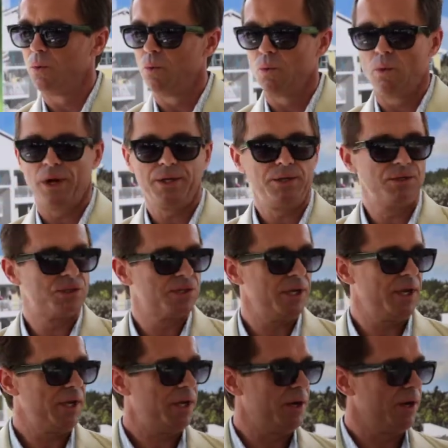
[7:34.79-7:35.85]
What you
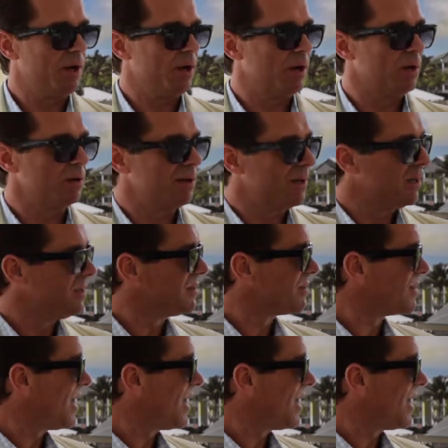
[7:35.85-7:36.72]
see here is